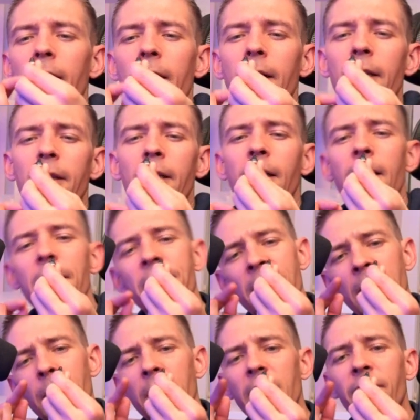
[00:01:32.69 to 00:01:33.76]
it has
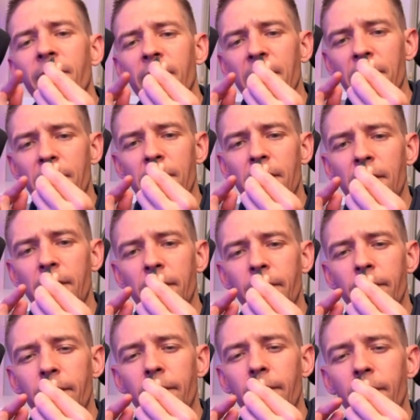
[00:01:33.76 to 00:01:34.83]
some difference.
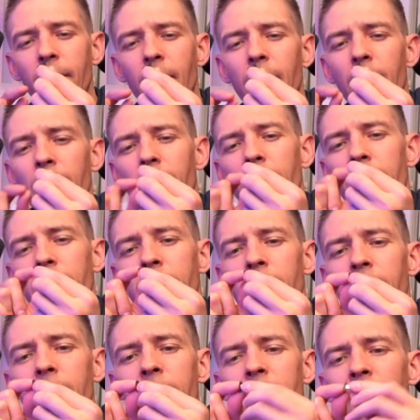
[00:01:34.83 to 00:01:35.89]

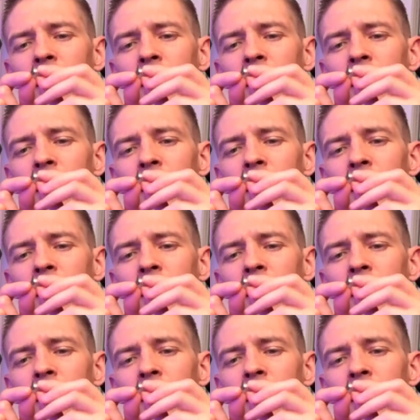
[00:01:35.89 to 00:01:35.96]
See this